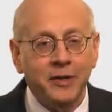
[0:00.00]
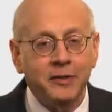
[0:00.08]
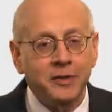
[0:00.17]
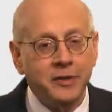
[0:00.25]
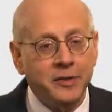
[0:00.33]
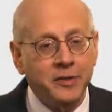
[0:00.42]

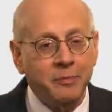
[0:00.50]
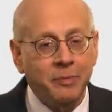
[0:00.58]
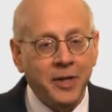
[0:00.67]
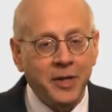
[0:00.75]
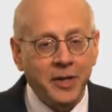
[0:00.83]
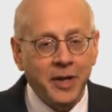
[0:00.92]
such as a
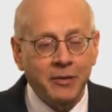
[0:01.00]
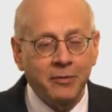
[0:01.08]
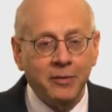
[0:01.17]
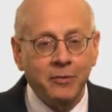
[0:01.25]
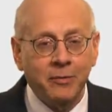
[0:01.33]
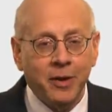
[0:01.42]

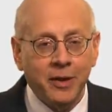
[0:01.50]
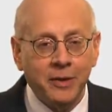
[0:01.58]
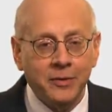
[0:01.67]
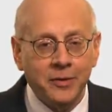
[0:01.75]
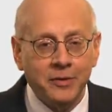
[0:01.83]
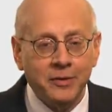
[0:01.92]
pediatric
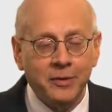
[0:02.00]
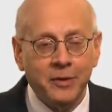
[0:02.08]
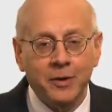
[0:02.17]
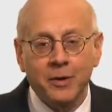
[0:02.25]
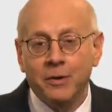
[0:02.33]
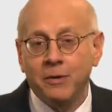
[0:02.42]
neurologist
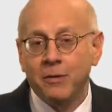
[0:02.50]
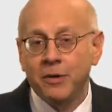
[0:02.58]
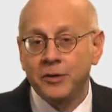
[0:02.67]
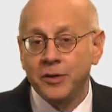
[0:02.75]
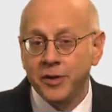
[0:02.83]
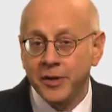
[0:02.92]
or a
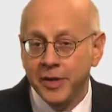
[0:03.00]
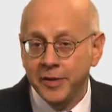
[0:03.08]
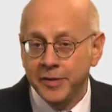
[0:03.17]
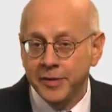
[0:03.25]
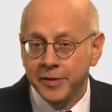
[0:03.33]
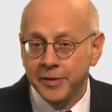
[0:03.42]

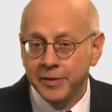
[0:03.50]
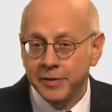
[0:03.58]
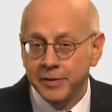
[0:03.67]
geneticist.